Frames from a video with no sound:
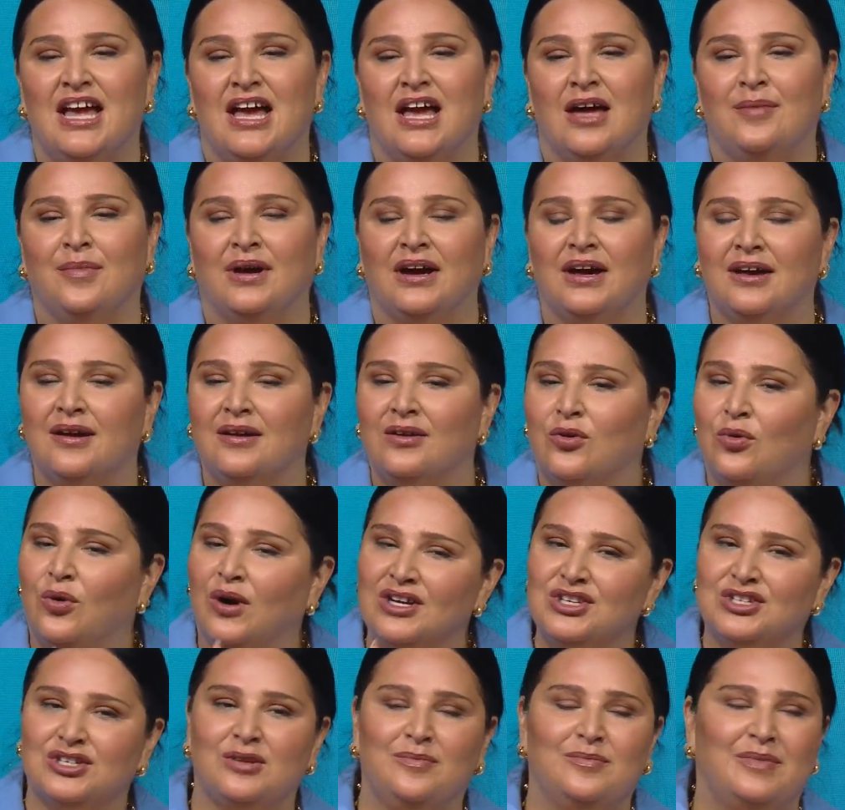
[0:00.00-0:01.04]
And my
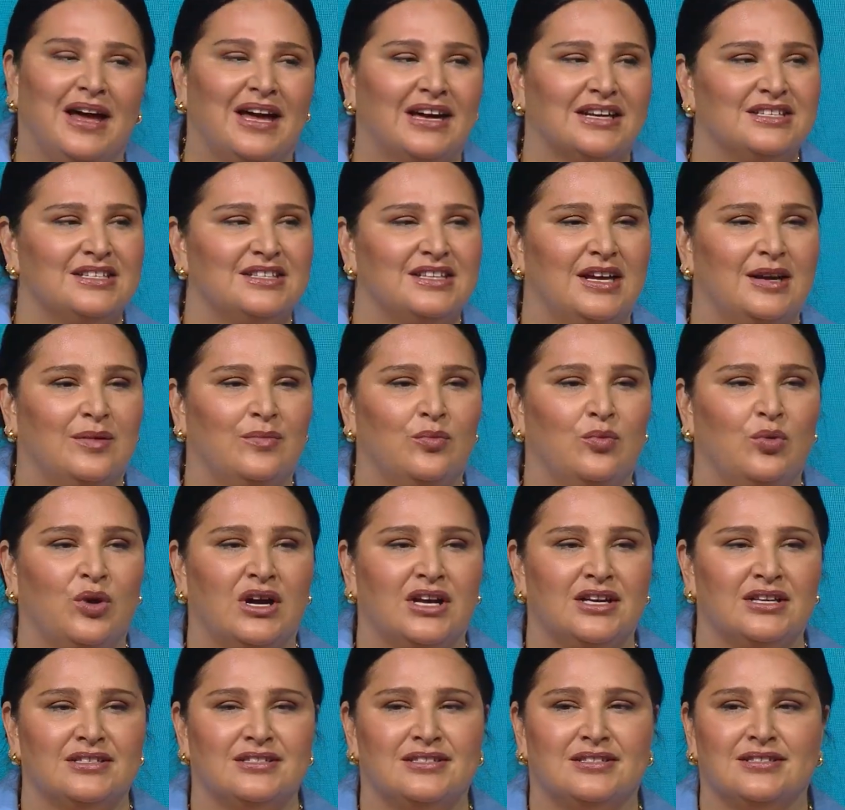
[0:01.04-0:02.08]
question back to them
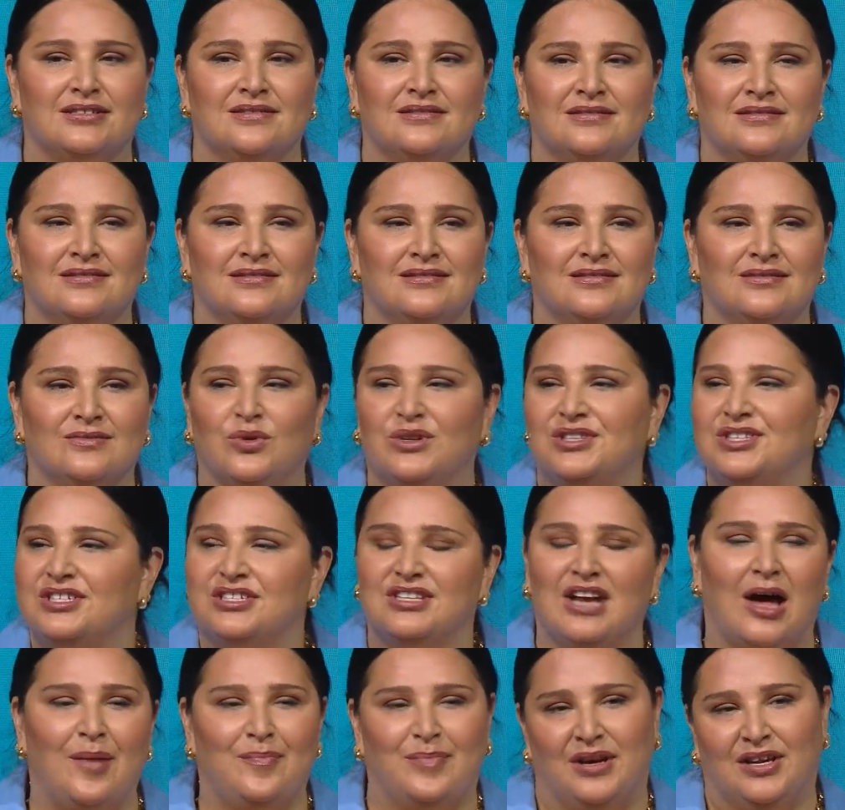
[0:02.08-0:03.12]
was, what's
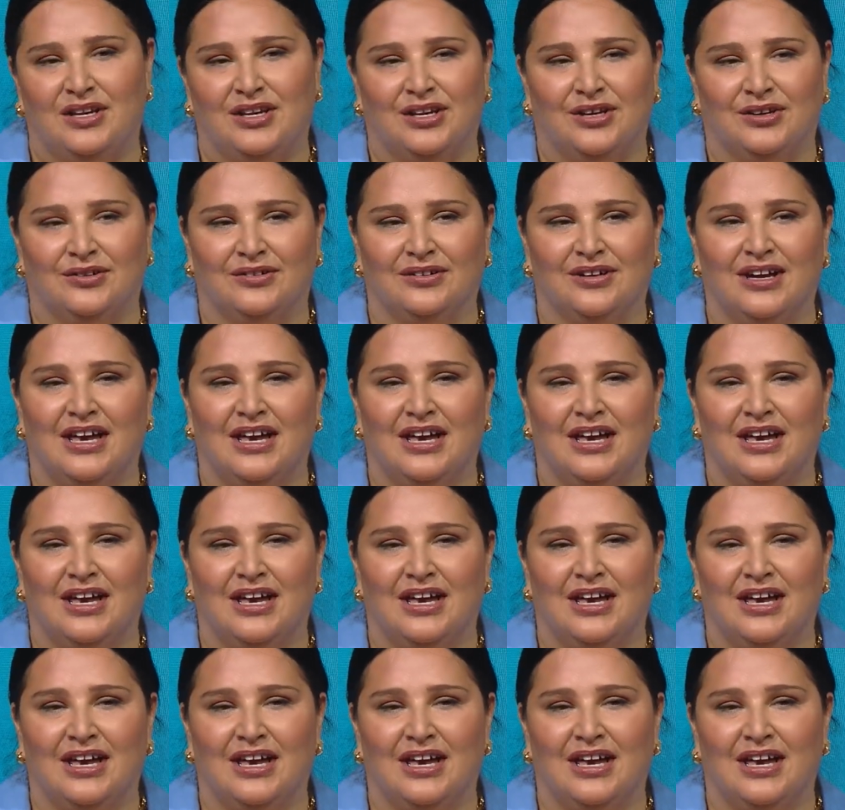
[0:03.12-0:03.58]
stopping you?